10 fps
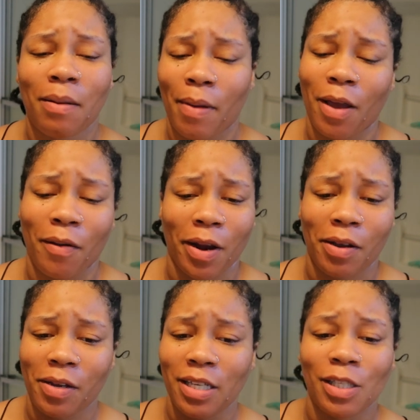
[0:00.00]

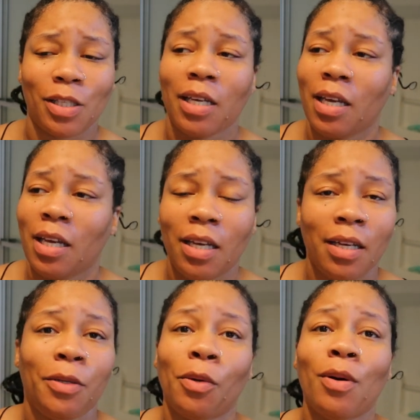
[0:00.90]

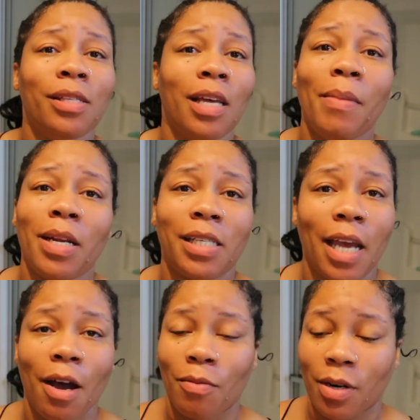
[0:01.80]
background. He's doing something in the
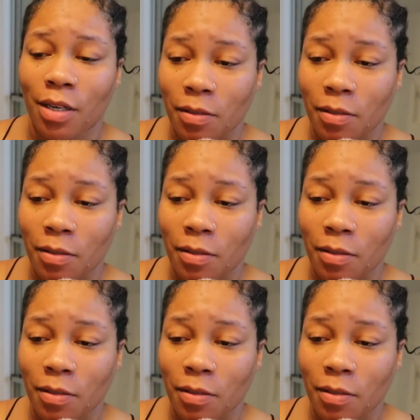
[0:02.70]
shower.